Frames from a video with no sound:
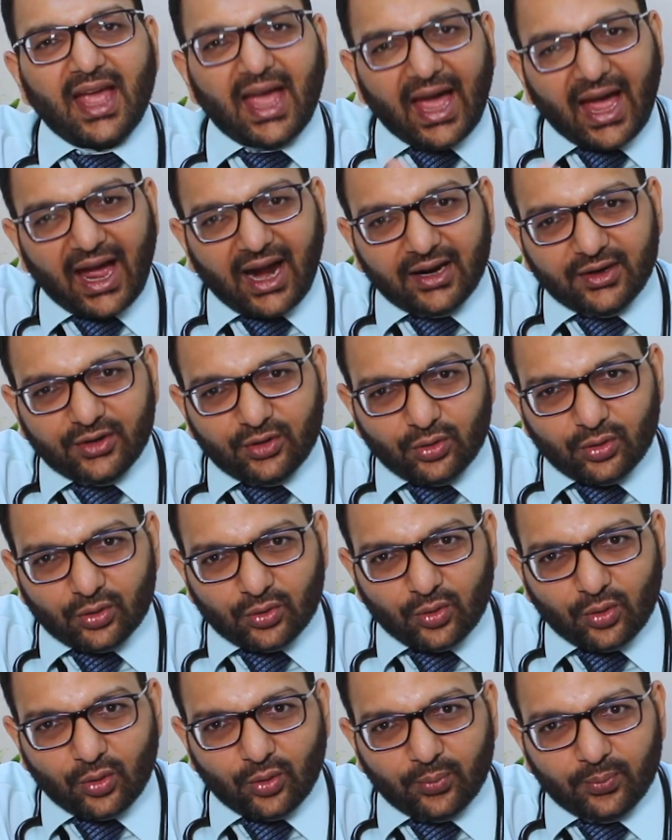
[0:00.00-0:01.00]
at
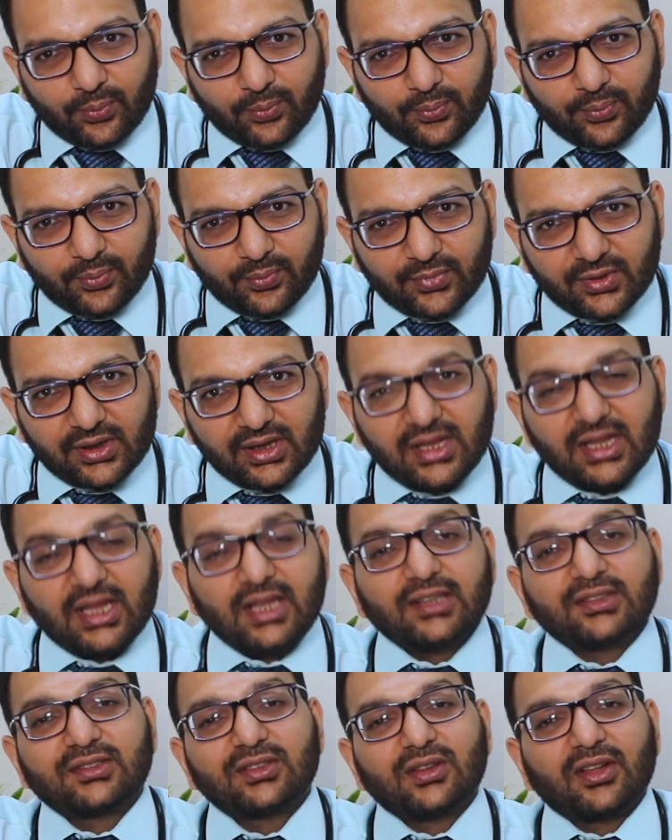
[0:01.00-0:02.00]
your home.
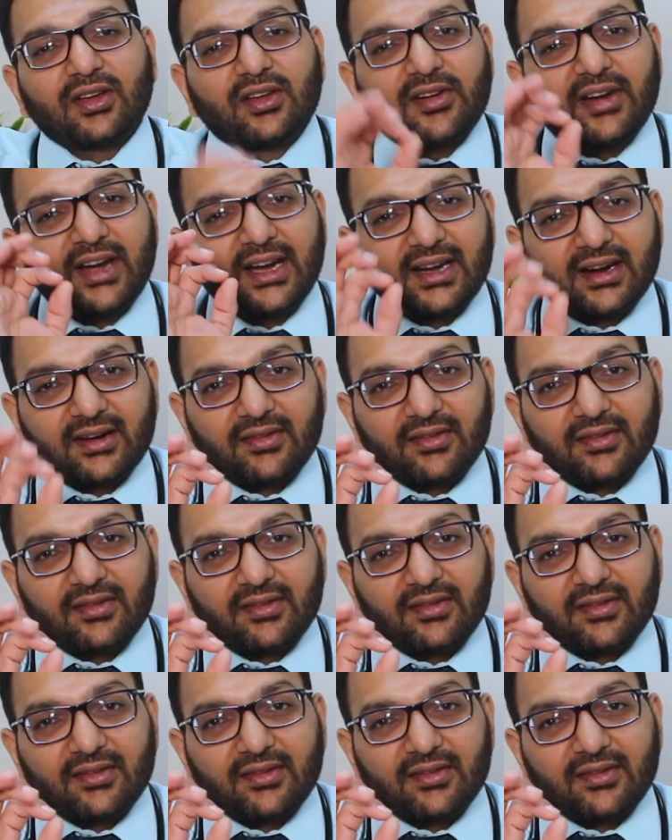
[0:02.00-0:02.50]
So the great